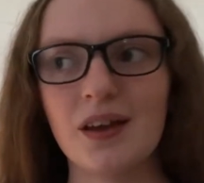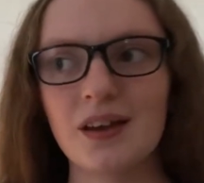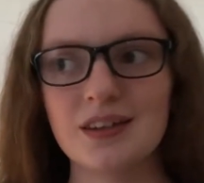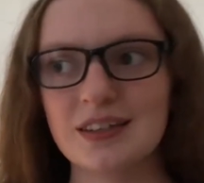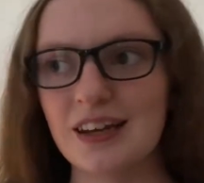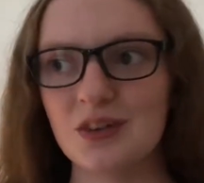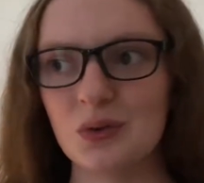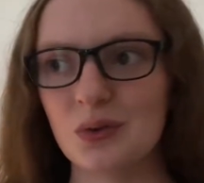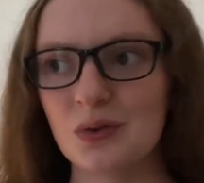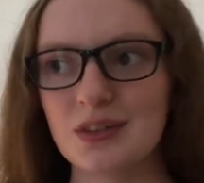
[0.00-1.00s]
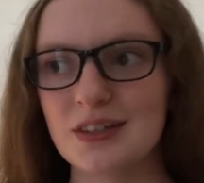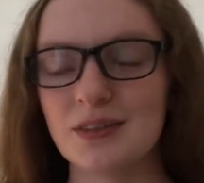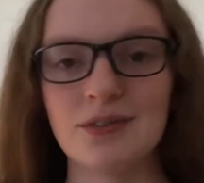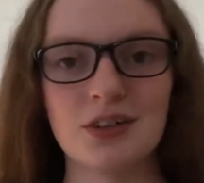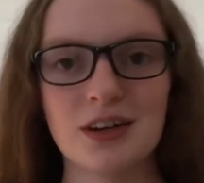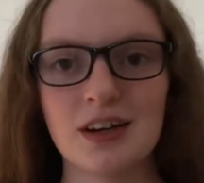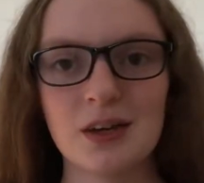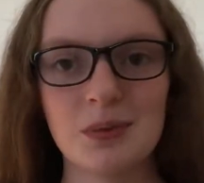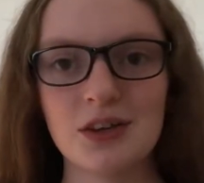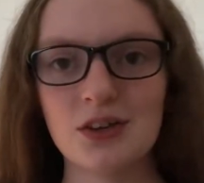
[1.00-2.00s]
TED Talks, if you've done an
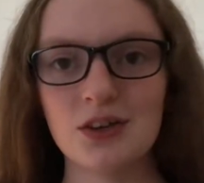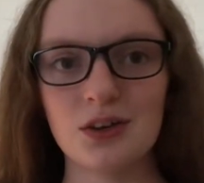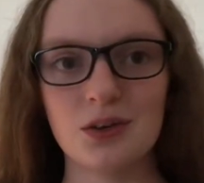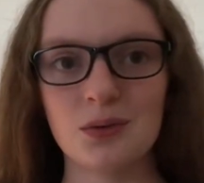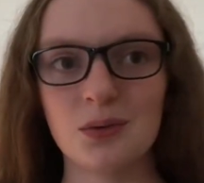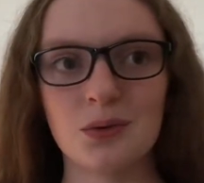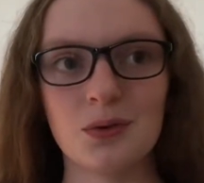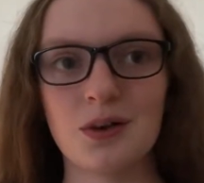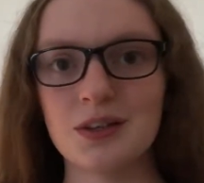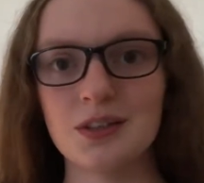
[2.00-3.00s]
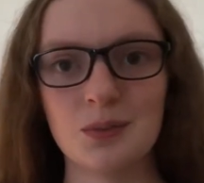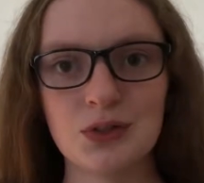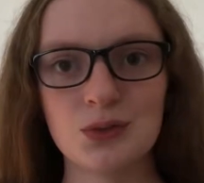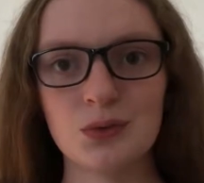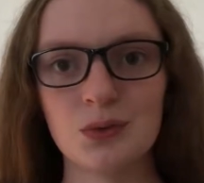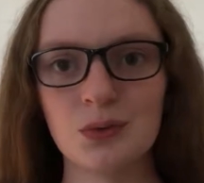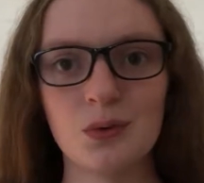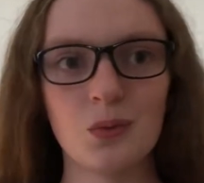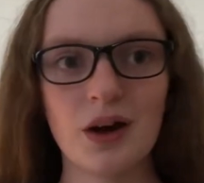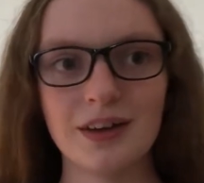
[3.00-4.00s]
EPQ or a summer school or
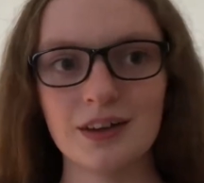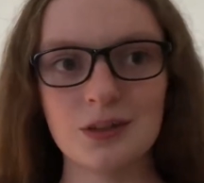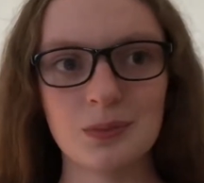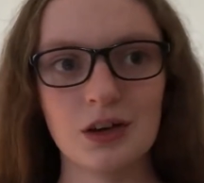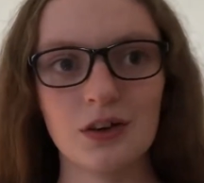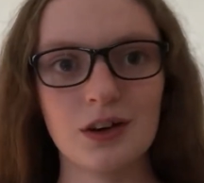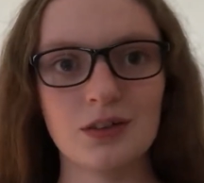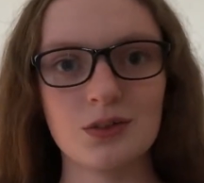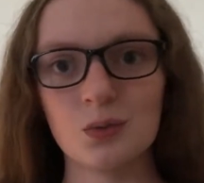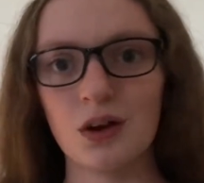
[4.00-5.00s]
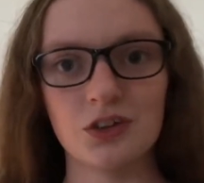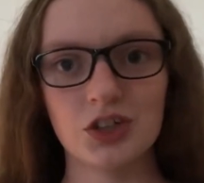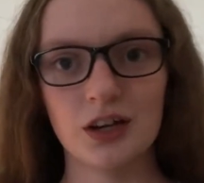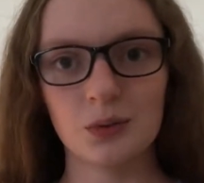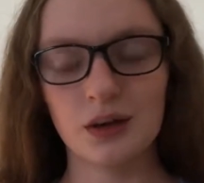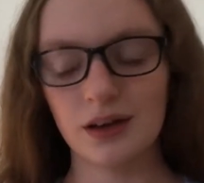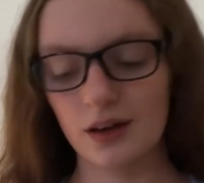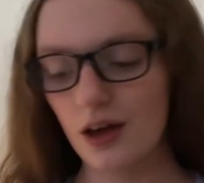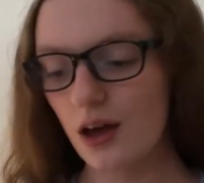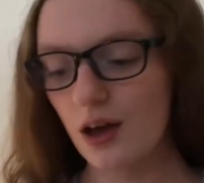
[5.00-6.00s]
work experience or work shadowing,
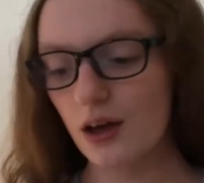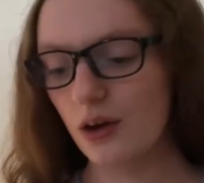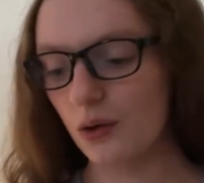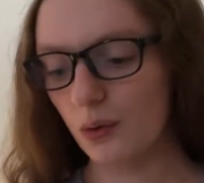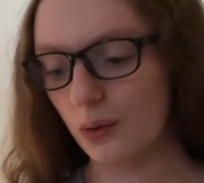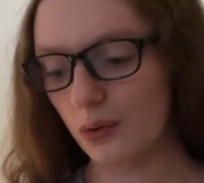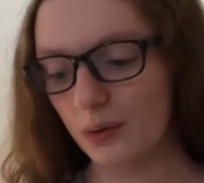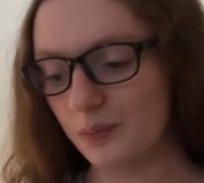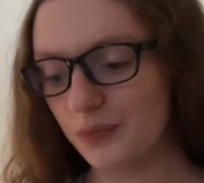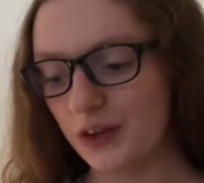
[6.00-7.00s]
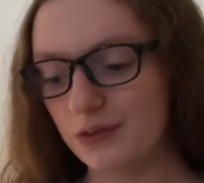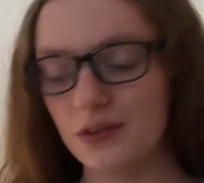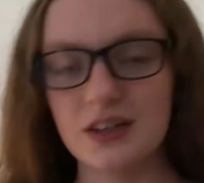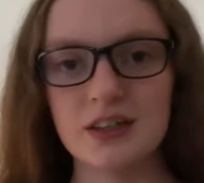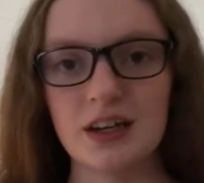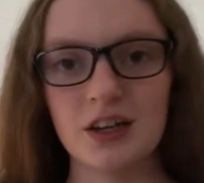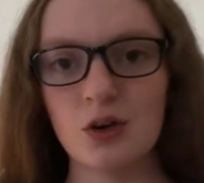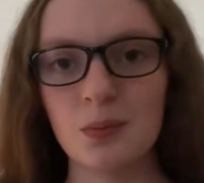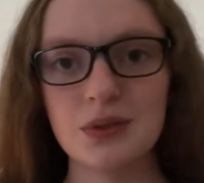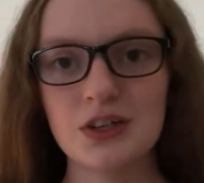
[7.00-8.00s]
or if you've entered any
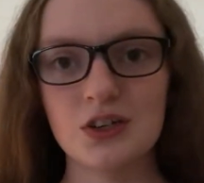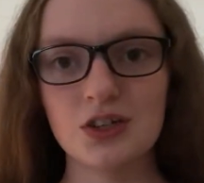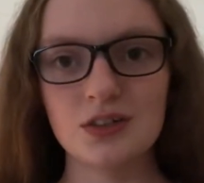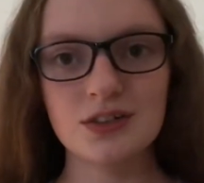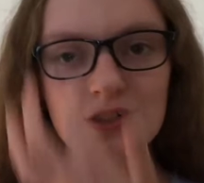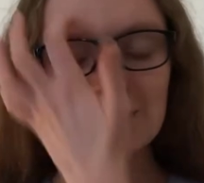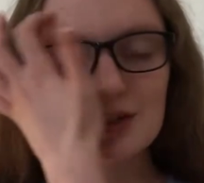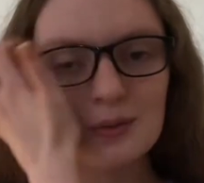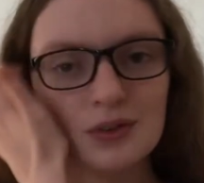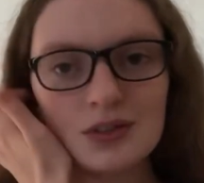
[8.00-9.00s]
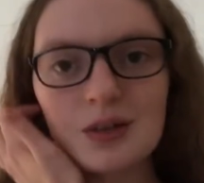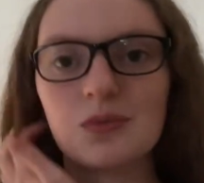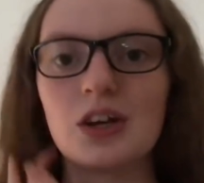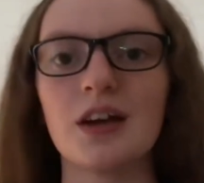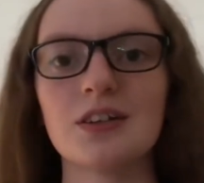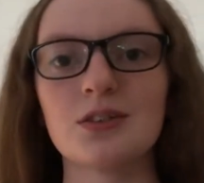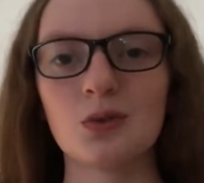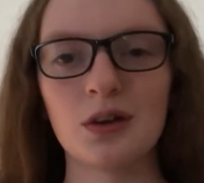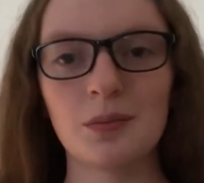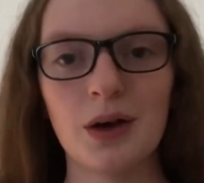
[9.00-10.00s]
competitions to do with your subject.
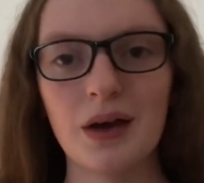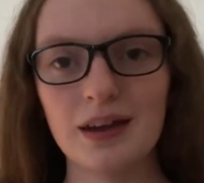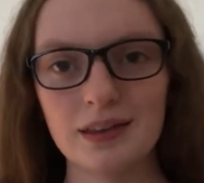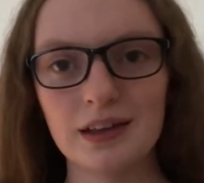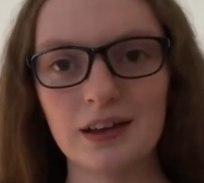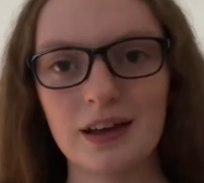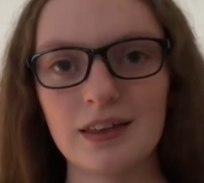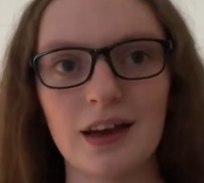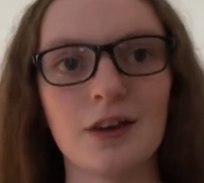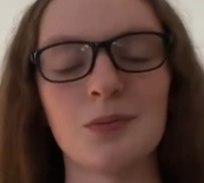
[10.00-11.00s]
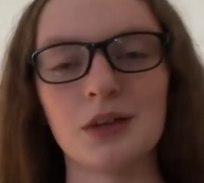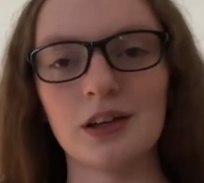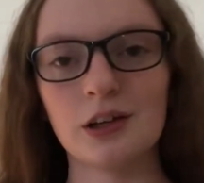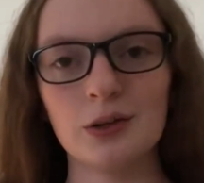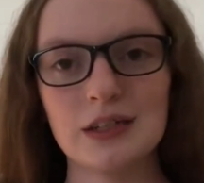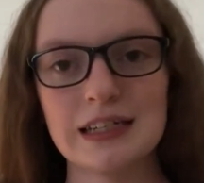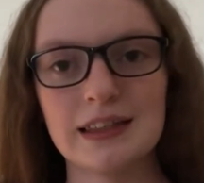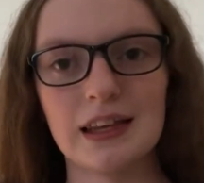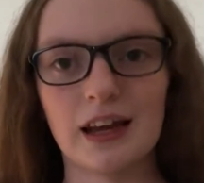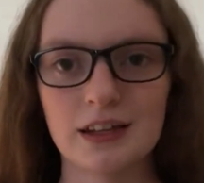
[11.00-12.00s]
Talking about anything like that can be included in
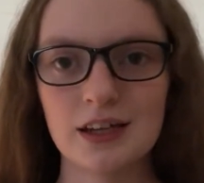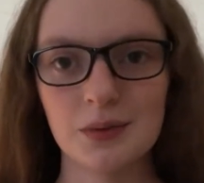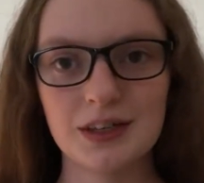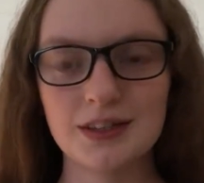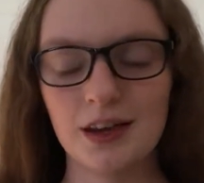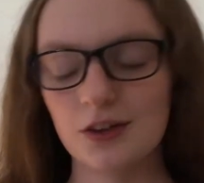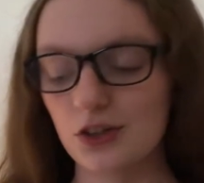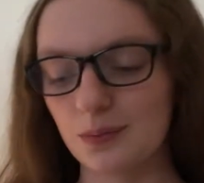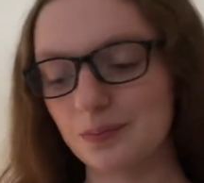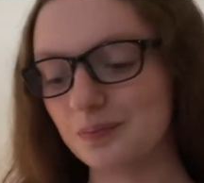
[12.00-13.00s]
the academic section.